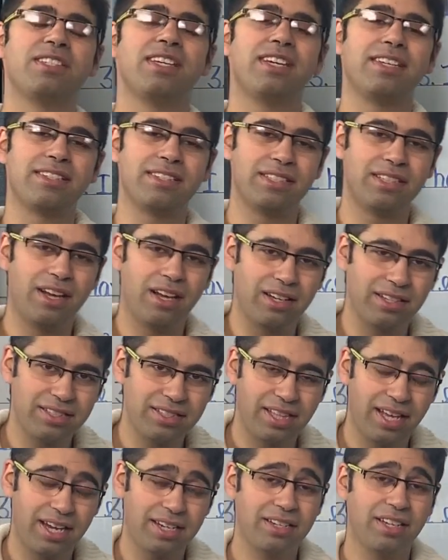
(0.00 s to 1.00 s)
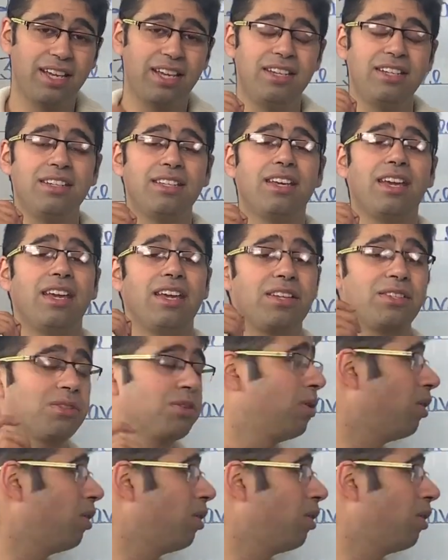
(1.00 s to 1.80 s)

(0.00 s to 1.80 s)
is thus that in case